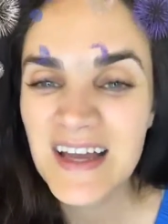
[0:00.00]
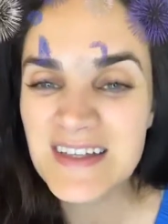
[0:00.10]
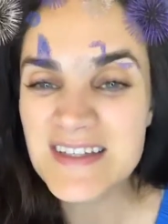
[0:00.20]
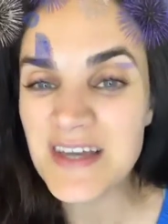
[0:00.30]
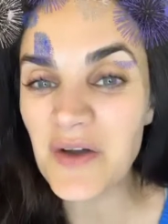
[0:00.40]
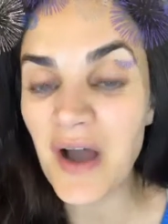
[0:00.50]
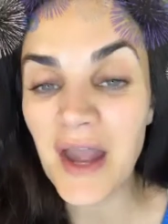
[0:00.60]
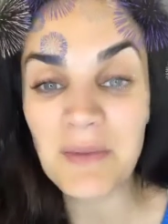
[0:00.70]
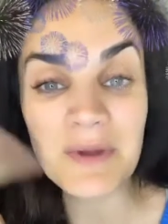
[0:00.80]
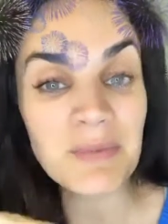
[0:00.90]
so I am
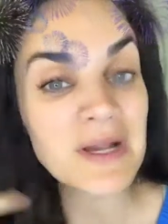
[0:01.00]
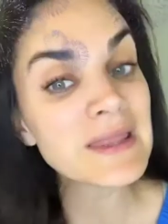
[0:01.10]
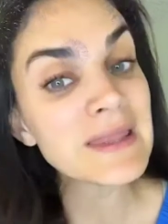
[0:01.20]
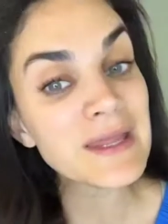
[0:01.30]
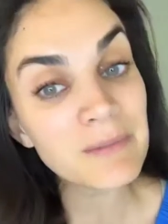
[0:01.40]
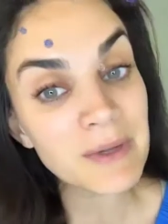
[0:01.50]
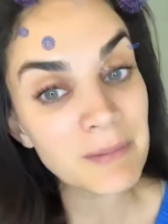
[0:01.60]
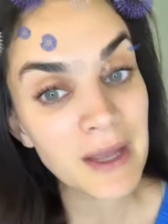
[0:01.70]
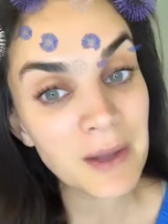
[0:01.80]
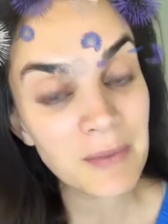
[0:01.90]
going to put a little bit of
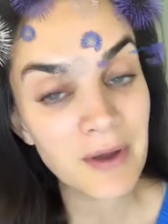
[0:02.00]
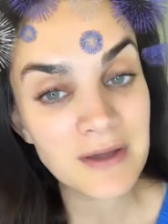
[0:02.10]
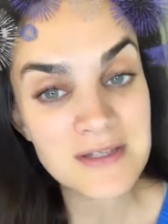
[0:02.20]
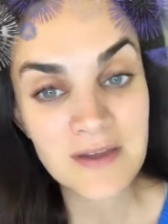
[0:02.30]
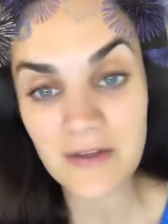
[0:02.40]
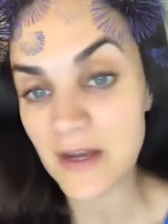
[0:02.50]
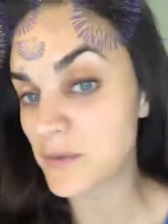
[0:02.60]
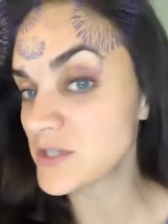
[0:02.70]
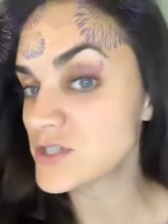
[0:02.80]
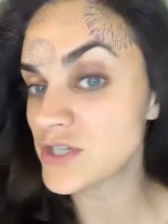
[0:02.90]
makeup on, so I thought I
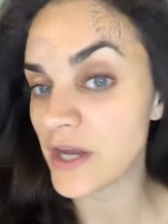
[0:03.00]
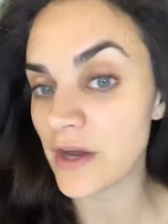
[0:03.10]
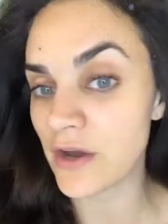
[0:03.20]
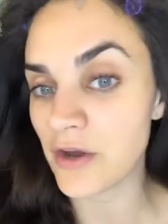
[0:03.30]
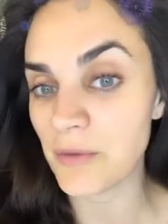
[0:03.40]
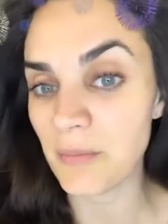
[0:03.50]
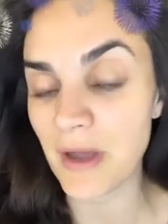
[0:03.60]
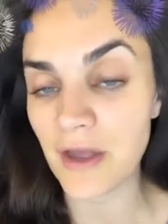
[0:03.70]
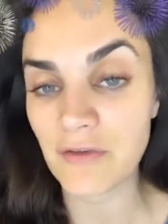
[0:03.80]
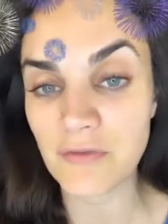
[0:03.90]
would share
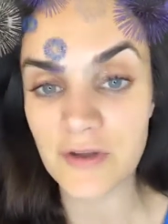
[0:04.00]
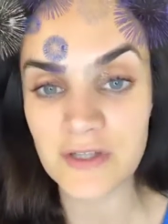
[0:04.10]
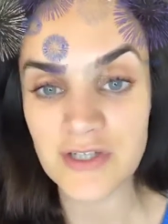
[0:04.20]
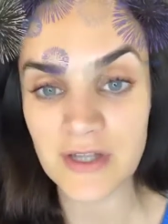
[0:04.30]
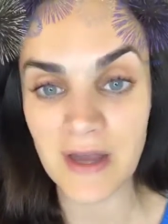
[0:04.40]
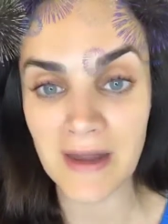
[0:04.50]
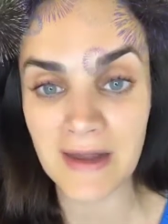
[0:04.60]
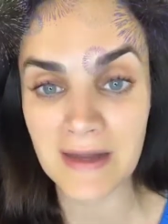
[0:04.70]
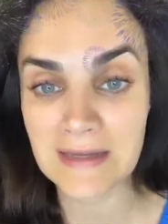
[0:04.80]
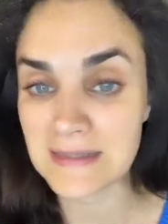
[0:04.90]
my 4th of
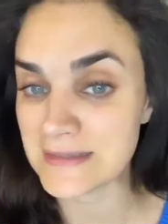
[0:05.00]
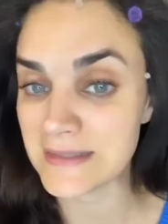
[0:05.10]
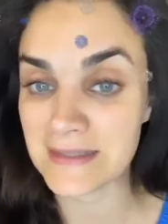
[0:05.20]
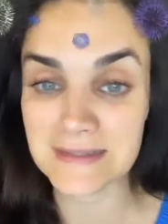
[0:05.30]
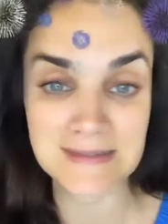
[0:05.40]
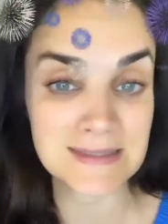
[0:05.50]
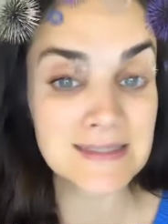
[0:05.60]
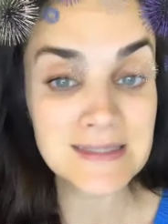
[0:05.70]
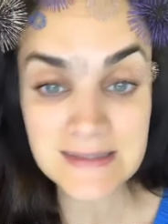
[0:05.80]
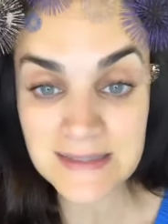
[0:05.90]
July easy, easy,
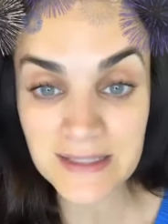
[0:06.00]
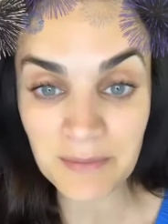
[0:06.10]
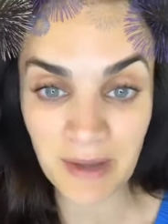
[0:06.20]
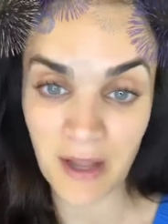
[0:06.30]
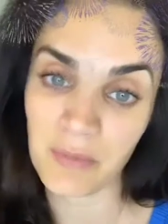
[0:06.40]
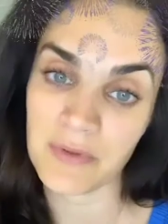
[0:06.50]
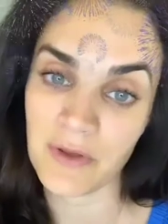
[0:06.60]
easy makeup with you